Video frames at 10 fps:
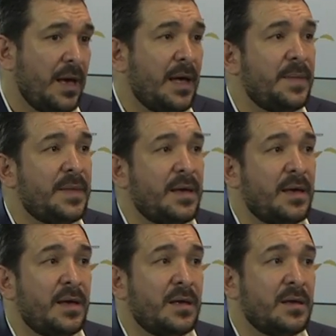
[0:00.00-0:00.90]
And,
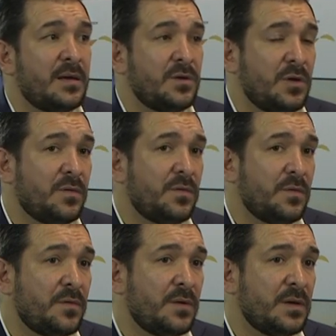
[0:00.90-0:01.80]
you know,
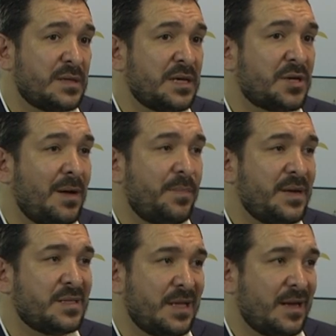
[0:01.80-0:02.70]
such
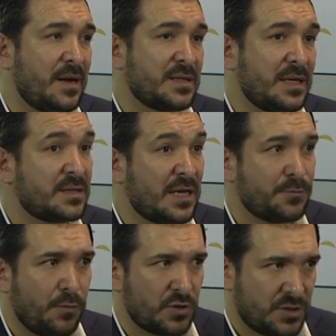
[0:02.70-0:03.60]
companies like us and
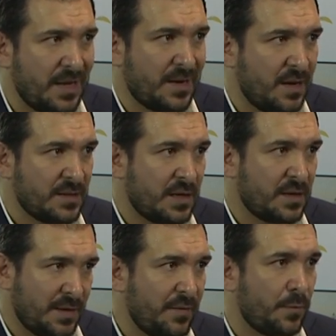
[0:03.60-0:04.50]
such ports like us
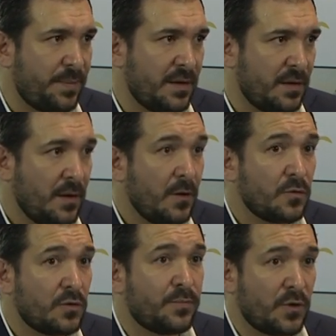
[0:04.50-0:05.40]
are developing
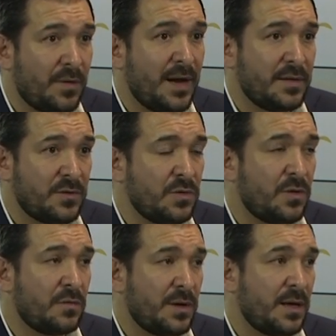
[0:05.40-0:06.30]
to provide, you
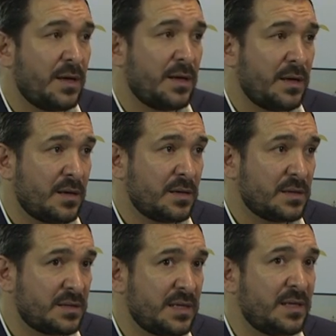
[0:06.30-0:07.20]

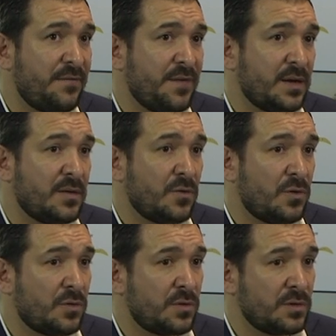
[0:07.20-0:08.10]
know, significant
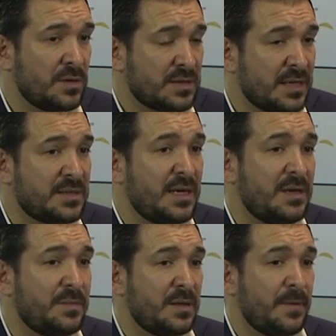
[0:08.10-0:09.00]
or
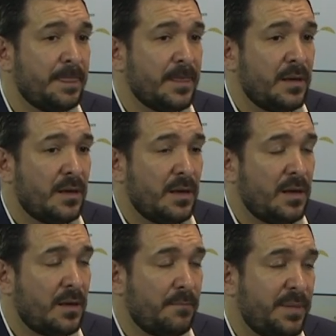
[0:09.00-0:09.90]
sustainable
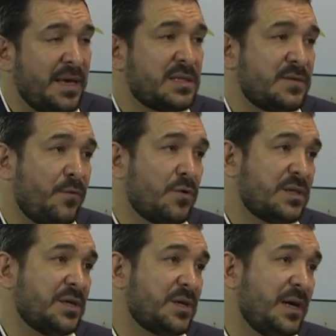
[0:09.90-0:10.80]
base for
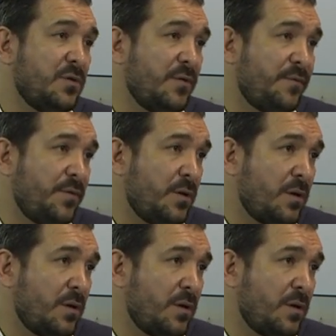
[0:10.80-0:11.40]
such kind of,